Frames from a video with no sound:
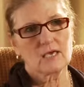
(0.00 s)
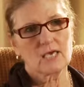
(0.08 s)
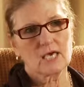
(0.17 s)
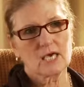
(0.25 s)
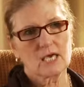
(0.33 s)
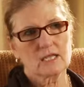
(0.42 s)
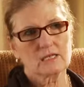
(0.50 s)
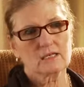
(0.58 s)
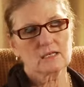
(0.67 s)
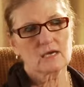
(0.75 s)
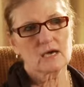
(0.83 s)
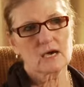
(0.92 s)

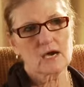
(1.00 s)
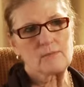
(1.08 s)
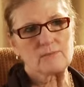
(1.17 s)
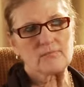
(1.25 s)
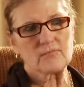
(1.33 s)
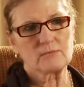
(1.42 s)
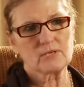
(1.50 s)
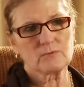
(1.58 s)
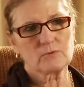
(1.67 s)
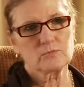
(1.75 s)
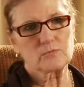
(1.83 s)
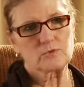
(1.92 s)
and um, the
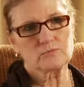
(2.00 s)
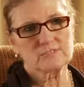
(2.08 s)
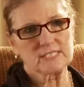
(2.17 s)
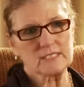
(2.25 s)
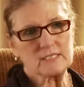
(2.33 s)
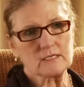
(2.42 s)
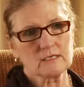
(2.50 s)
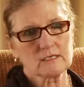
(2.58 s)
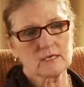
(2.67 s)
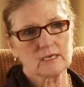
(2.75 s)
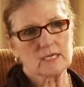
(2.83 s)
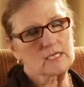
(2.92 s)
people moved
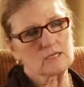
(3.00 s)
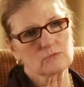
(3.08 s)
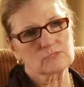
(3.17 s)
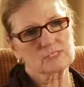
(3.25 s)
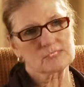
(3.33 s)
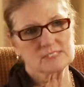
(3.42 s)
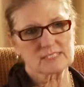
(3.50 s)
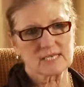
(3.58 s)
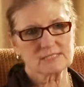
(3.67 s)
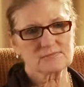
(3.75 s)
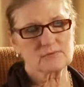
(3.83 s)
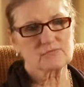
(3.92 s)
in, and it was
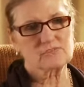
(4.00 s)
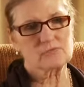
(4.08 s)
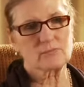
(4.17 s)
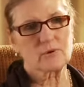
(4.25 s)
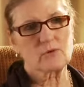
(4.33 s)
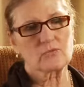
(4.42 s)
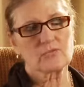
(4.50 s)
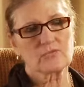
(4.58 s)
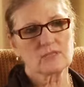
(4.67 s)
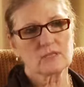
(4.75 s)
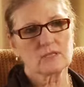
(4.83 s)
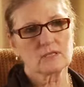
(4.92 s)
successful for both
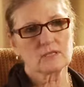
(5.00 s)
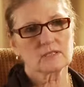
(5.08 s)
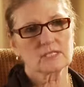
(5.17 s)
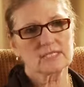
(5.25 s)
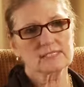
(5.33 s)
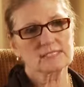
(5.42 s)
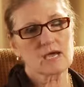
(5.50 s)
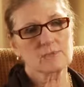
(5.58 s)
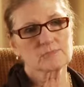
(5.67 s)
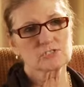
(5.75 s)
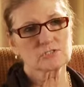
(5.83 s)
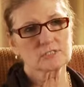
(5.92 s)
the lease
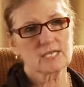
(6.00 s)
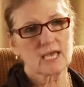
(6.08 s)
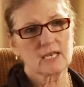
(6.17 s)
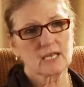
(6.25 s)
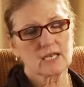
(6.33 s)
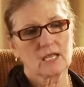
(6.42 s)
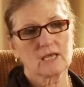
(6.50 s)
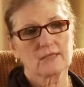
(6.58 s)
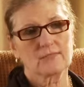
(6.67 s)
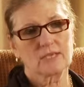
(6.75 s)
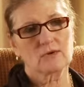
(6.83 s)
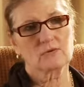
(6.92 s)
option tenant
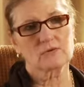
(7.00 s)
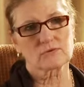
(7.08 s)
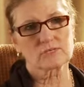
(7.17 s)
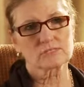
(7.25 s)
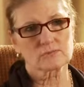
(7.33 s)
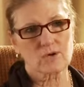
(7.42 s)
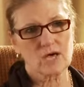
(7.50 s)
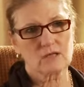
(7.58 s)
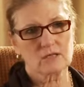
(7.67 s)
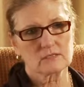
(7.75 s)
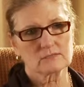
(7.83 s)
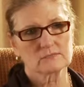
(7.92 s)
and the owner as
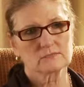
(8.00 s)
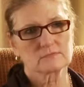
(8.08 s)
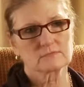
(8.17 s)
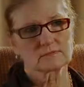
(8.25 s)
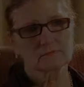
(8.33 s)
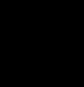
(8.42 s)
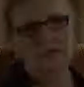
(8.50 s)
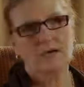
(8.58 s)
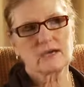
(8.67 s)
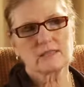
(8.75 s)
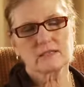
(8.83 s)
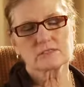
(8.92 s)
well.
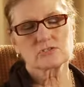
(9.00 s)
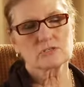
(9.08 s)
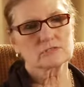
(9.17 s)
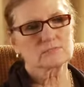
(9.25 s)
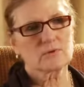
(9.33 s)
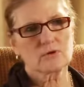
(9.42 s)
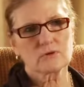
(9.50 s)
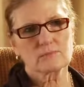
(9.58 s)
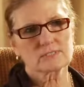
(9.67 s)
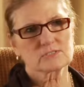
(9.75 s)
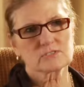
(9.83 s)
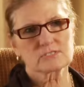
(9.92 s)
I think Joe's
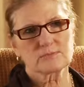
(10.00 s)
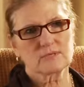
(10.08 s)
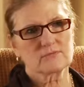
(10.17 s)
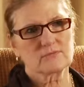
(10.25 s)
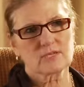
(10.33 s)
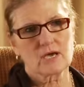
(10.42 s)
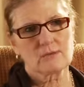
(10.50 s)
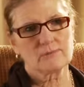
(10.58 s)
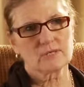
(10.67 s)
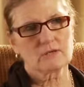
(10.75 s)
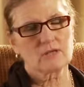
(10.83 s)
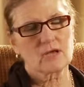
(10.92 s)
program has just been
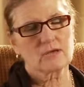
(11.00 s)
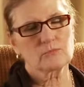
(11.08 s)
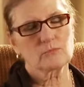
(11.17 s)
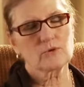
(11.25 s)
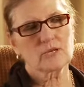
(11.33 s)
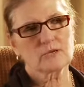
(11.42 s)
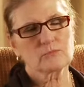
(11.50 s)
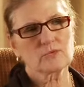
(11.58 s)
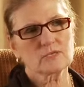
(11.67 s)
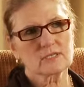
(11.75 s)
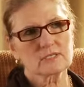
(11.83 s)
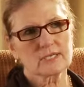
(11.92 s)
phenomenal. I, what I
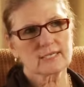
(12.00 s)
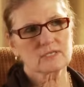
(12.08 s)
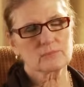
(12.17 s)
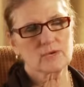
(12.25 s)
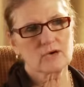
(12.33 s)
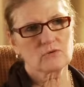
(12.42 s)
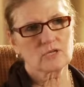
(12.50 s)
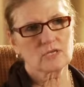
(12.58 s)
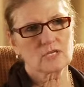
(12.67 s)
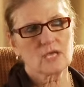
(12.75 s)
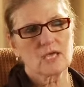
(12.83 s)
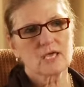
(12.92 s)
really like about
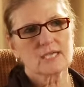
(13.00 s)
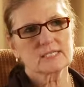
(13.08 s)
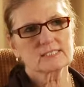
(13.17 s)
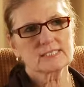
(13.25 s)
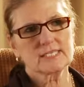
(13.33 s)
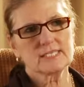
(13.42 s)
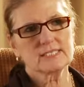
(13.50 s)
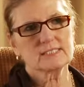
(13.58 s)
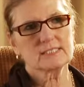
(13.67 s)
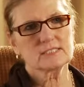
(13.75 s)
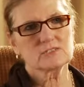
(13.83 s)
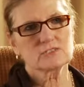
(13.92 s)
it is he
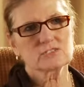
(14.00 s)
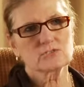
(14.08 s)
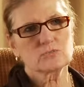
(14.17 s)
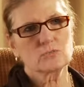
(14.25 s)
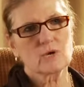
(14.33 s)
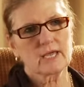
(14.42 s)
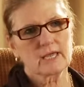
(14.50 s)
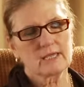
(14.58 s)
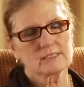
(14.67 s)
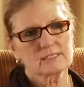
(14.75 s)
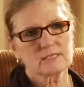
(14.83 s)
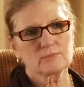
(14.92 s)
teaches you
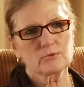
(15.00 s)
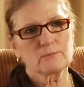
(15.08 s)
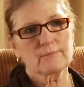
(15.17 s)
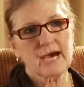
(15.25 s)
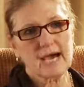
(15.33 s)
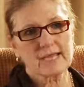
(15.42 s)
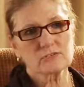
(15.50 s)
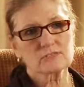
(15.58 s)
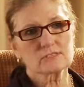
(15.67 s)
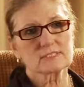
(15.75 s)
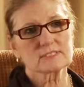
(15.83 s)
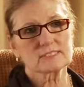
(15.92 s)
ways to put
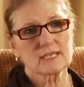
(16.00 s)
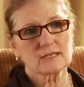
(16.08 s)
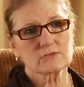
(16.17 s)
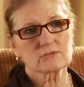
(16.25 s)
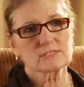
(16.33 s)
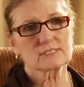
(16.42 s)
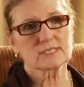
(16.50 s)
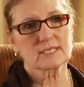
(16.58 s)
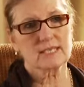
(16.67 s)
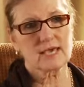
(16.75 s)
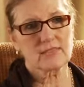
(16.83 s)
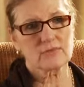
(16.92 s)
buyers and sellers
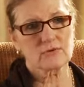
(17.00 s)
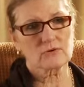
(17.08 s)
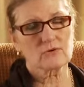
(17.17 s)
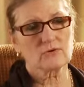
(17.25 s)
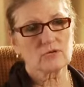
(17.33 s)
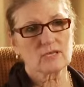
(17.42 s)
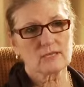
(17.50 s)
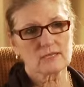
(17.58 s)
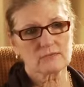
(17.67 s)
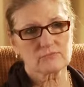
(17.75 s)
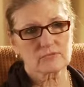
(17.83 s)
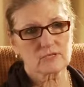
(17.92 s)
together
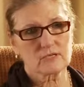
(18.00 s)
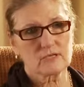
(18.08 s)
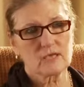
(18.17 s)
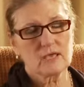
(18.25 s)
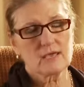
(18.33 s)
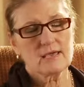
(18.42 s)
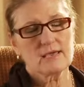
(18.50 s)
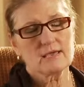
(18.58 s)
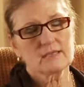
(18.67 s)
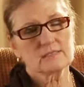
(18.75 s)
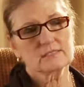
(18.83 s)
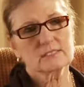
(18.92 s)
creatively.
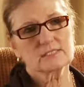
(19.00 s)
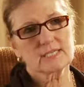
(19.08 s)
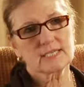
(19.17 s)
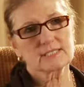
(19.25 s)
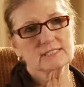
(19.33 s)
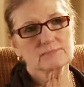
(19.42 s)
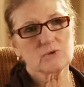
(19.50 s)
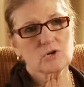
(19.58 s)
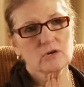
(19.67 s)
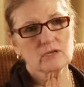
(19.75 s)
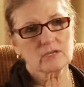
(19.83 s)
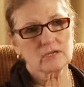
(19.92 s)
And in today's
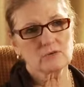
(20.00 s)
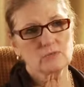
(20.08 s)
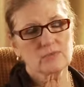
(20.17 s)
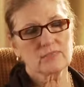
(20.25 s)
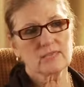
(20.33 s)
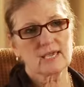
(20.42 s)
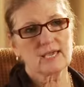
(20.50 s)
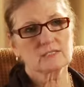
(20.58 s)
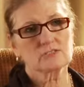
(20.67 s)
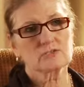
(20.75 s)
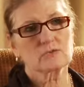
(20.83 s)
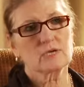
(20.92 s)
market, with the
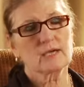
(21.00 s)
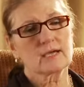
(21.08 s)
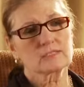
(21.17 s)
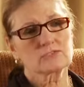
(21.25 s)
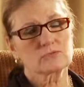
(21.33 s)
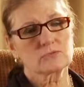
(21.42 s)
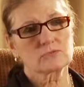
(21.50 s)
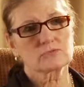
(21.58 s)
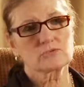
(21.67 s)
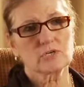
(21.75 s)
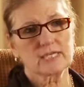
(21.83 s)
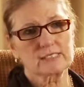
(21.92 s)
actual, actual
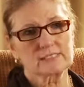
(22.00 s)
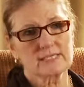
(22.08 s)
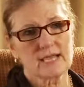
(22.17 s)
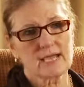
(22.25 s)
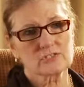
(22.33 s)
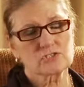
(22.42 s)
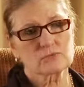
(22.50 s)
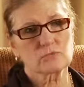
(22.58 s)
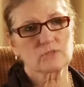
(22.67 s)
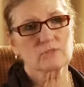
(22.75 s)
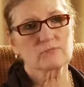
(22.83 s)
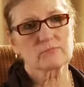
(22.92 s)
transaction,
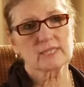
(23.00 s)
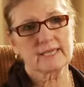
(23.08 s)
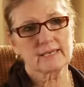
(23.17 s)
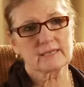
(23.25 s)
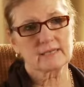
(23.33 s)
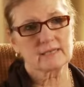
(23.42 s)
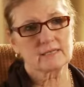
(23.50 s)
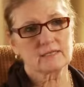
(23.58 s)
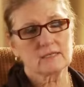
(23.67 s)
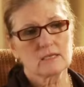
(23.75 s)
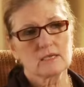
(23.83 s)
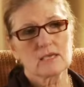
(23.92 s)
with
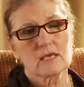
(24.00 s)
blending